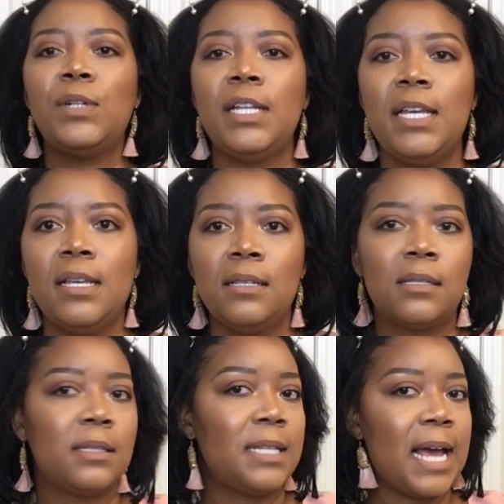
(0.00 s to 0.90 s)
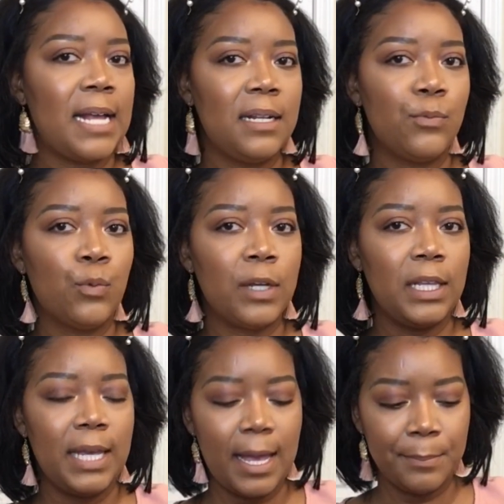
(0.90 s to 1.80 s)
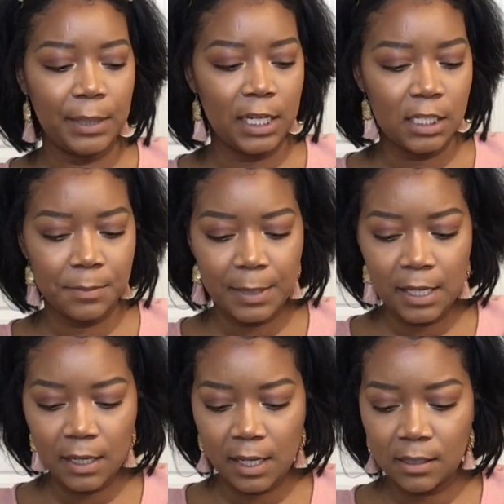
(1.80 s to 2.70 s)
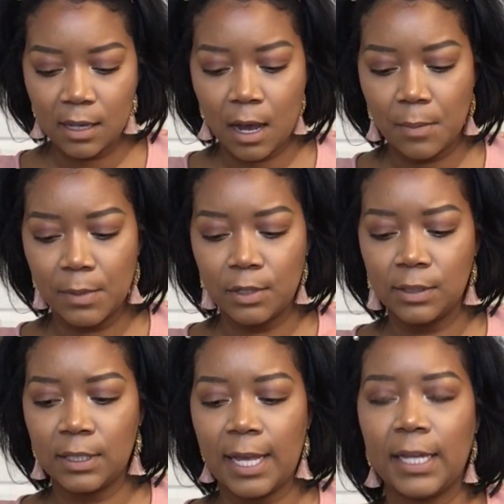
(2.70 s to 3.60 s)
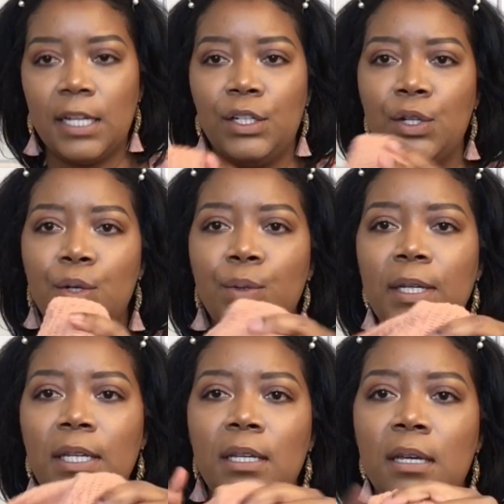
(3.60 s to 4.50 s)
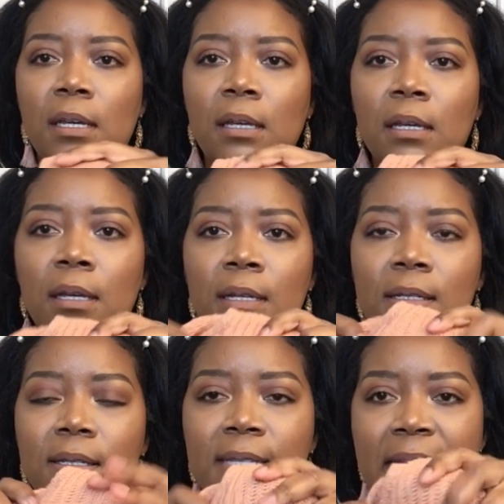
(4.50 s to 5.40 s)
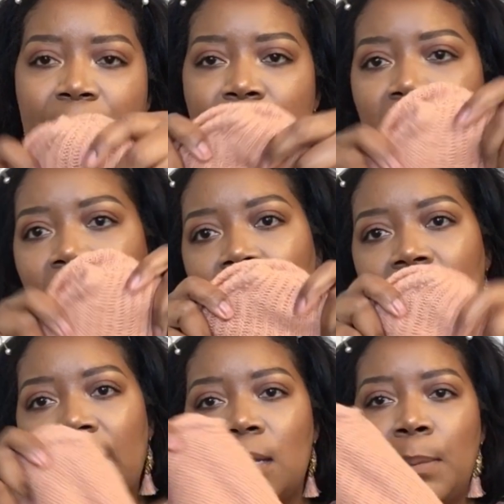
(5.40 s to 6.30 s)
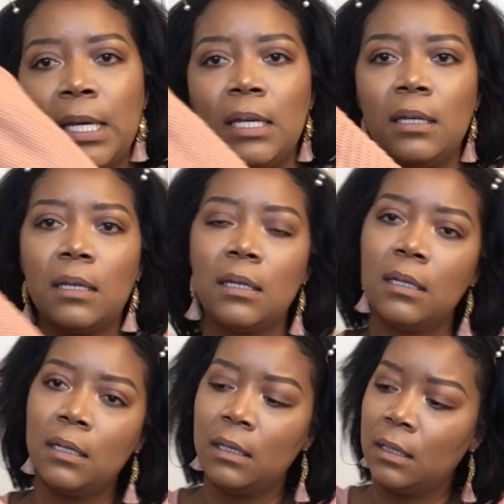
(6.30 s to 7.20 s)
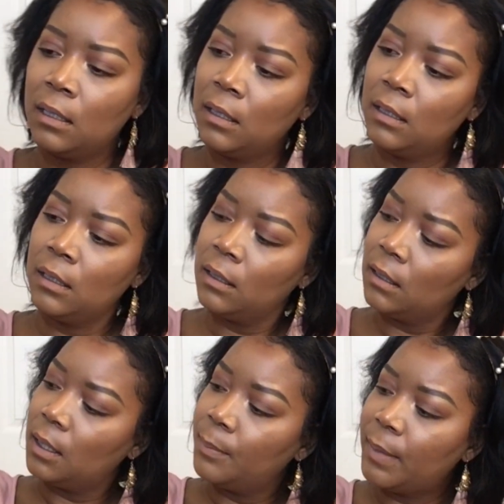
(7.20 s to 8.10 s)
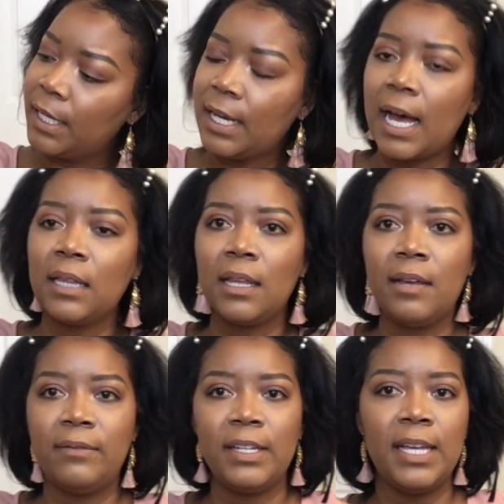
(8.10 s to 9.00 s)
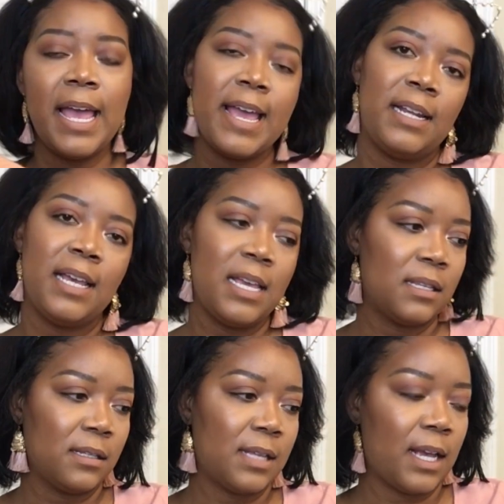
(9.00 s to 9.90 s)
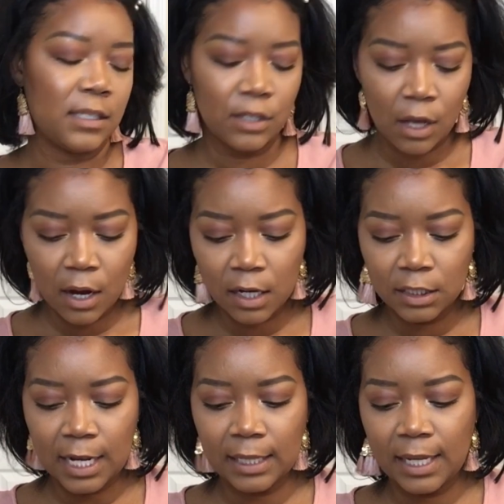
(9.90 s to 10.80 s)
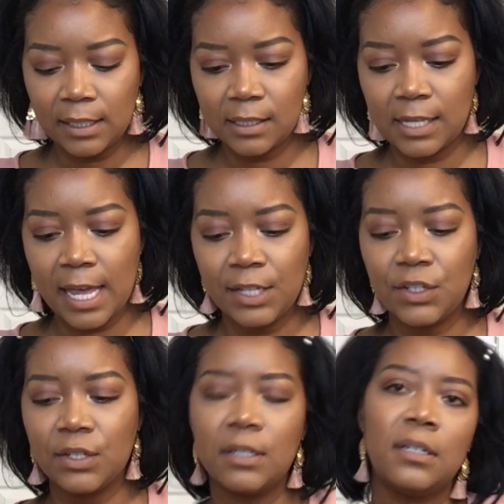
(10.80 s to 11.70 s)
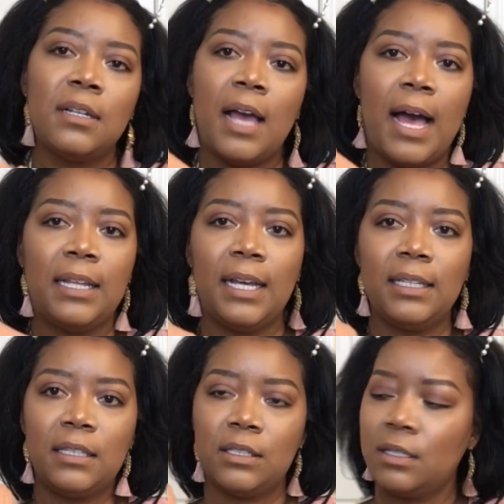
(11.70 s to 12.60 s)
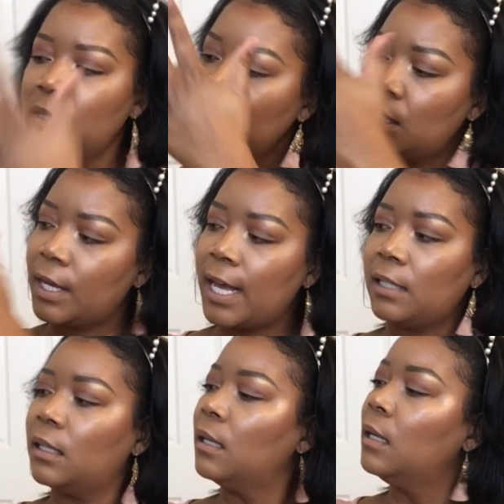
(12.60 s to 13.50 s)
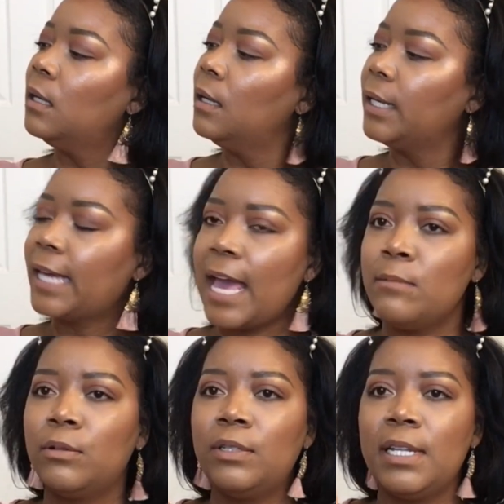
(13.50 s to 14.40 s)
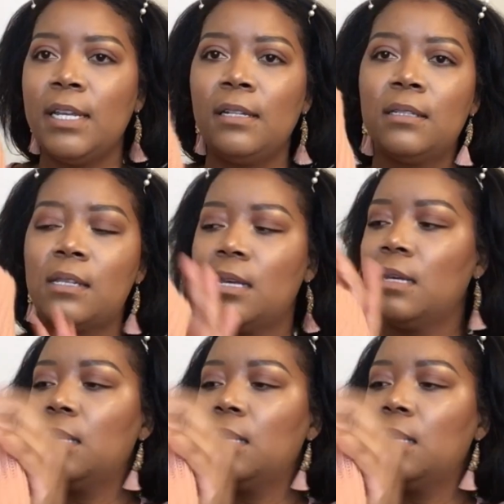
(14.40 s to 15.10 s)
one is not really a blush pink, it's almost like a nudie salmon kind of pink. But I love it, and it's a size large. I like the texture. I like this, you know, kind of cable knit